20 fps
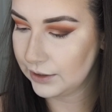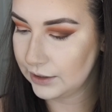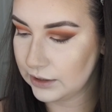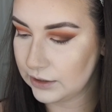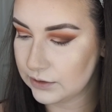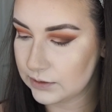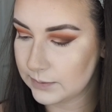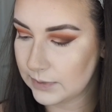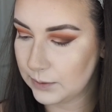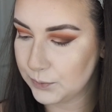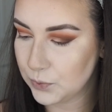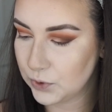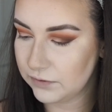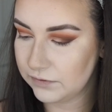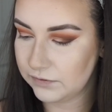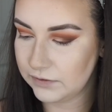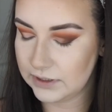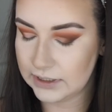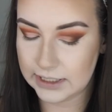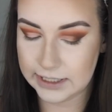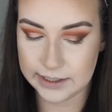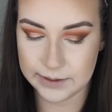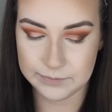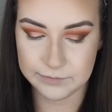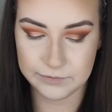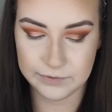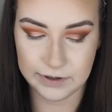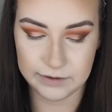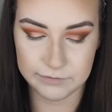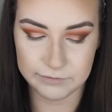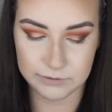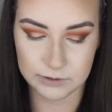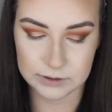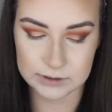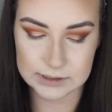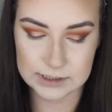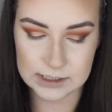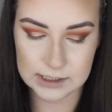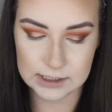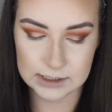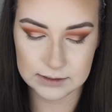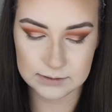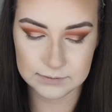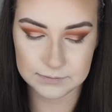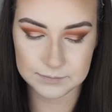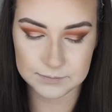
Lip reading: I'm going to use my Morphe M514